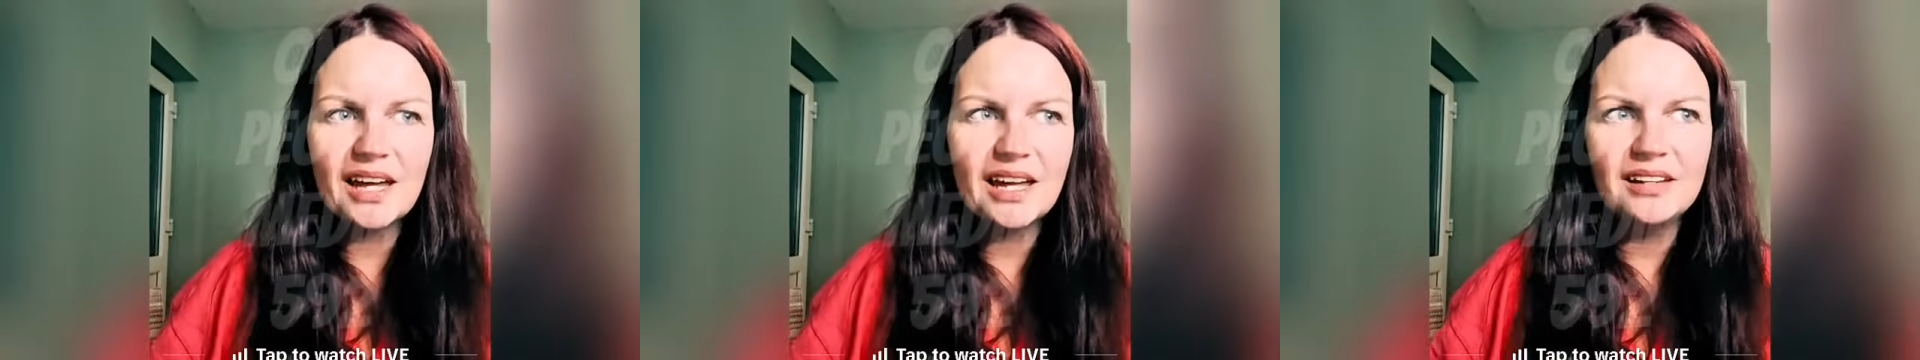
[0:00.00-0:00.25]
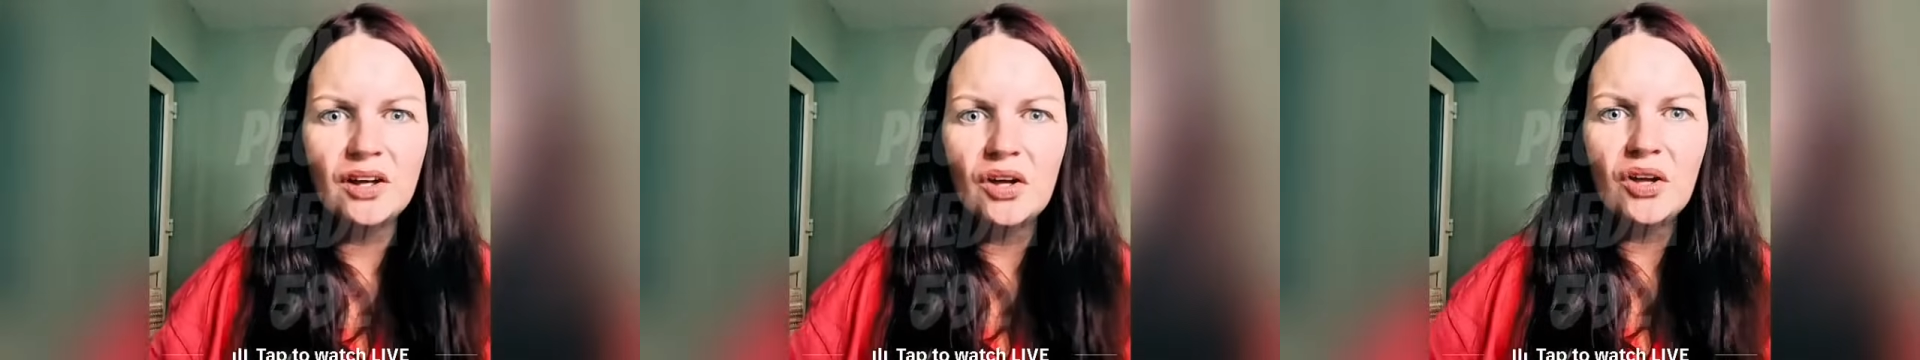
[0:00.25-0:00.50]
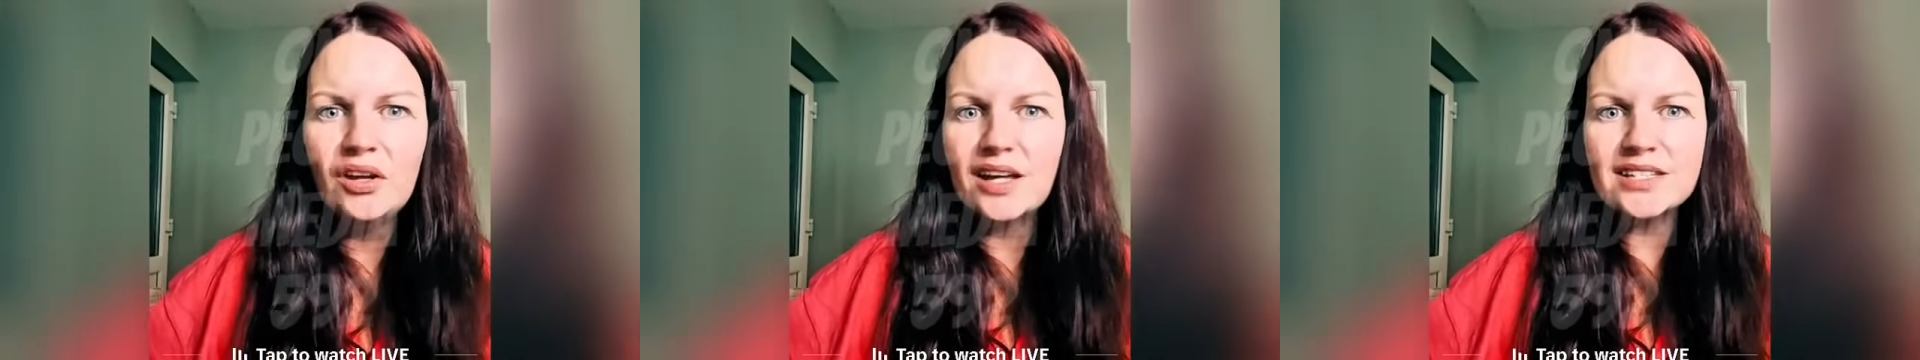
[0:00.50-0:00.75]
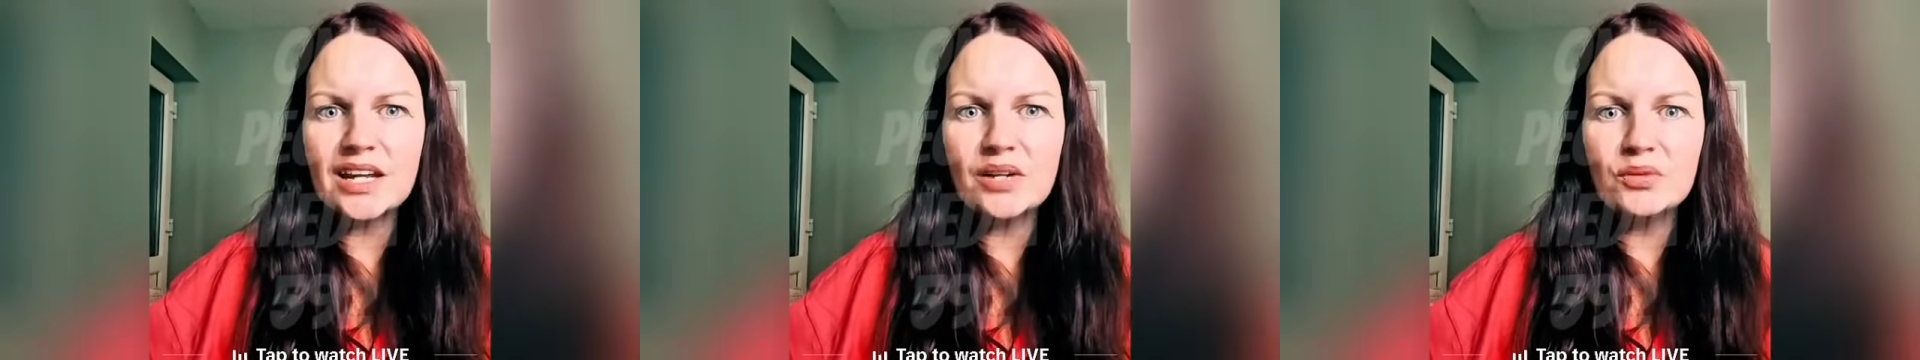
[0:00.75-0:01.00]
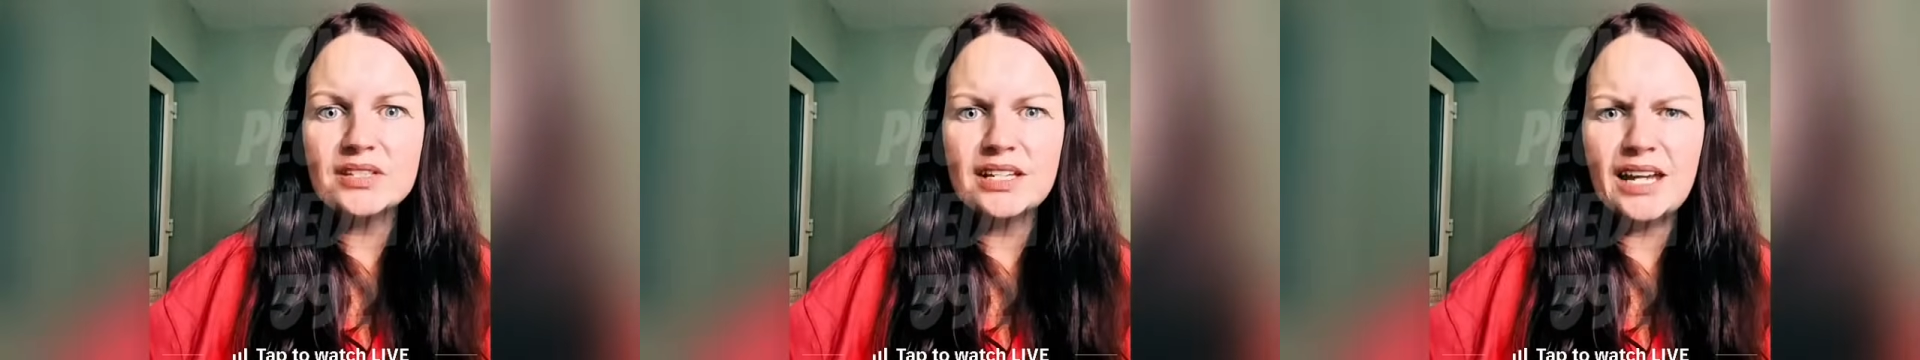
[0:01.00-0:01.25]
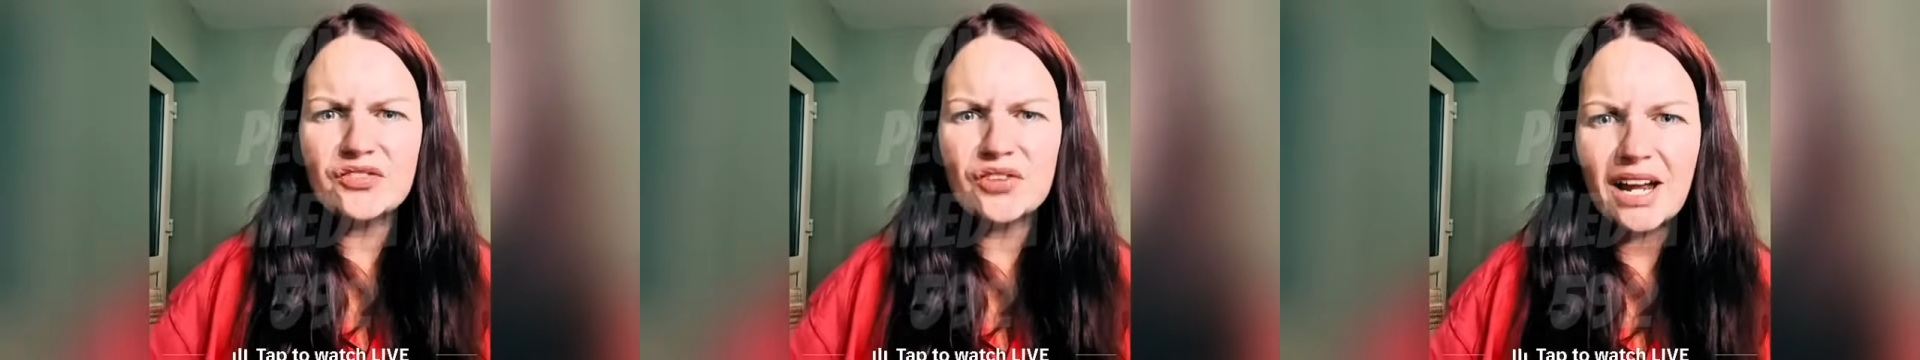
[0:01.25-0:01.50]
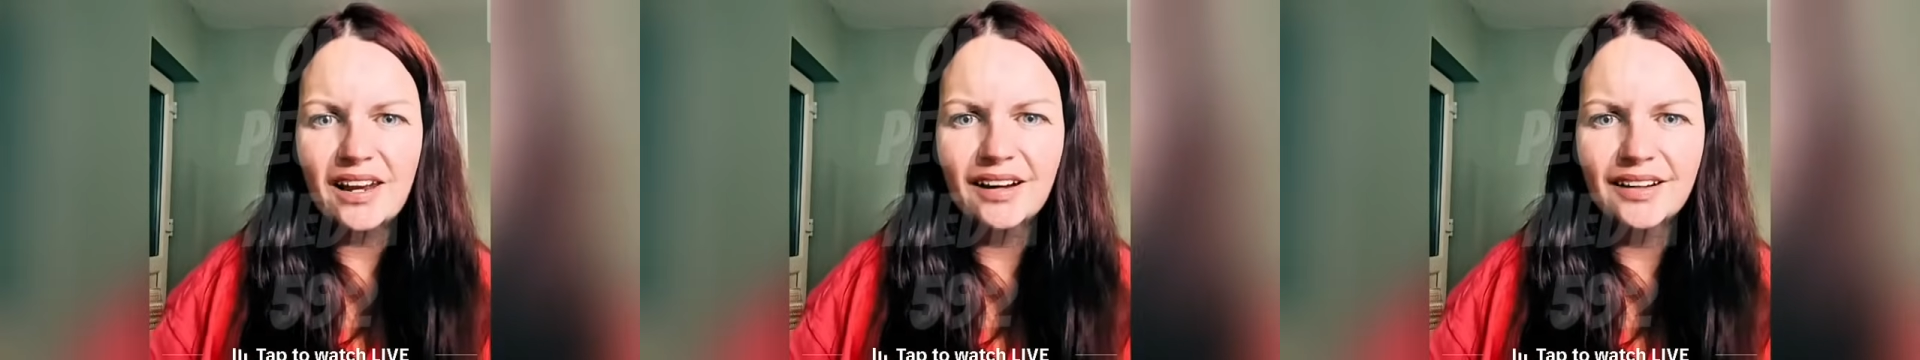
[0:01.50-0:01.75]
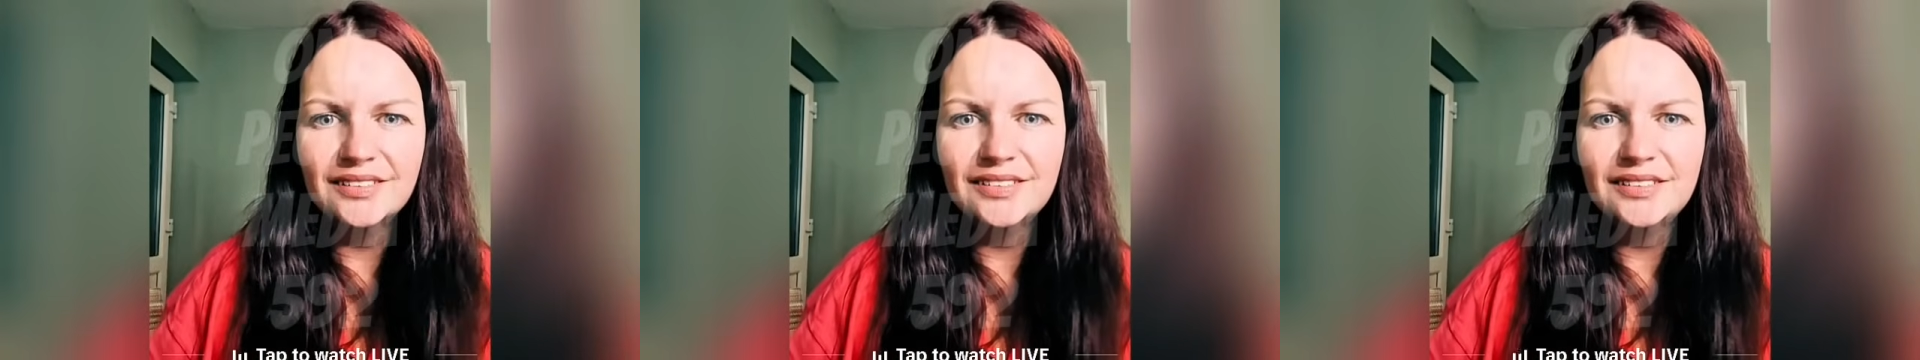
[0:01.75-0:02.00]
saying, has anyone seen
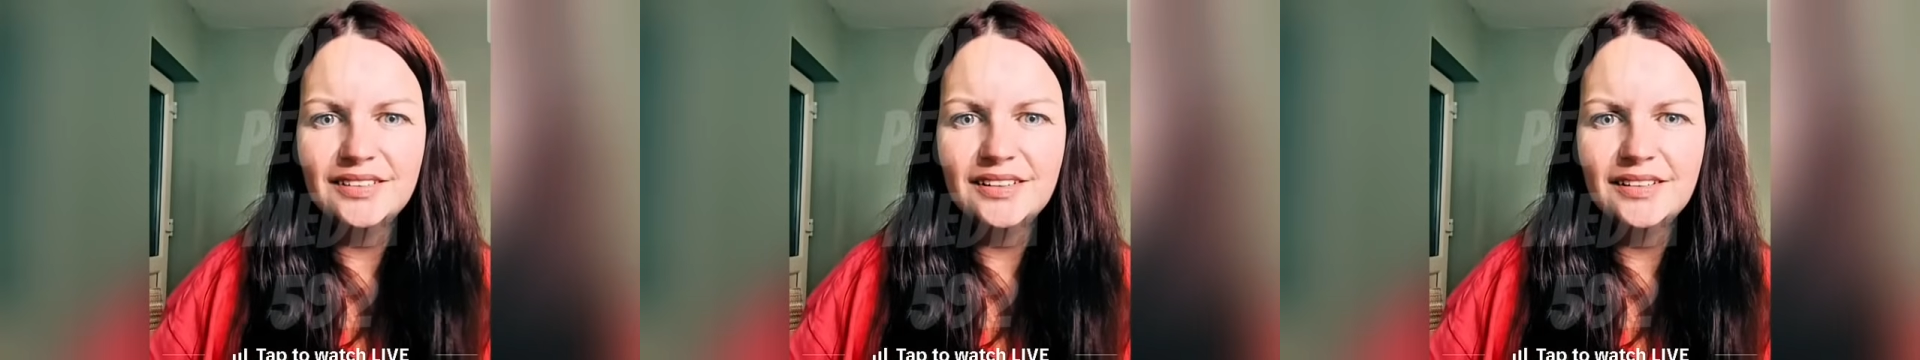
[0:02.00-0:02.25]
Adriana?